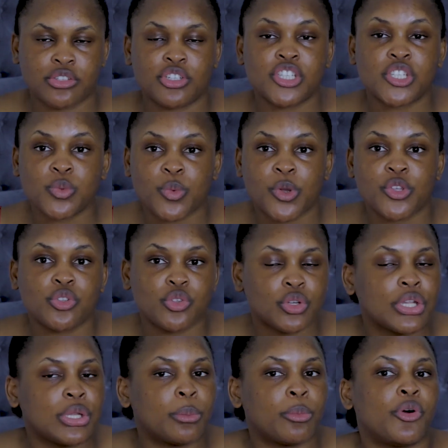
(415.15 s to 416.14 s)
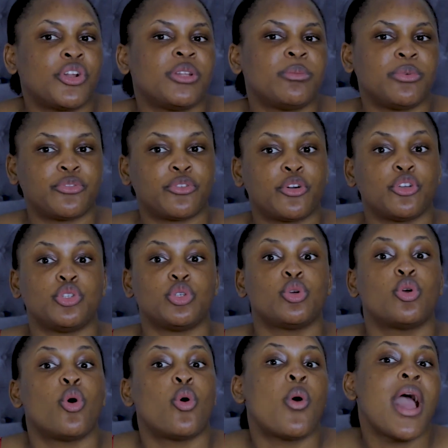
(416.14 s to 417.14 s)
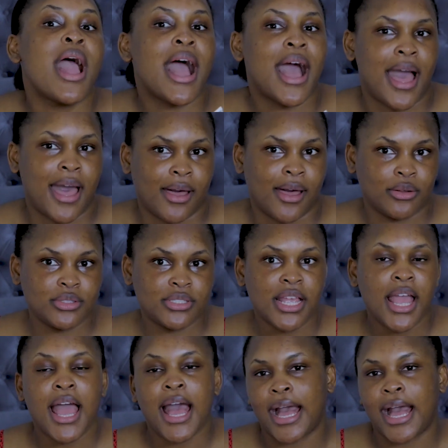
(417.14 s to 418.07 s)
So this is what you do in the morning before you go out,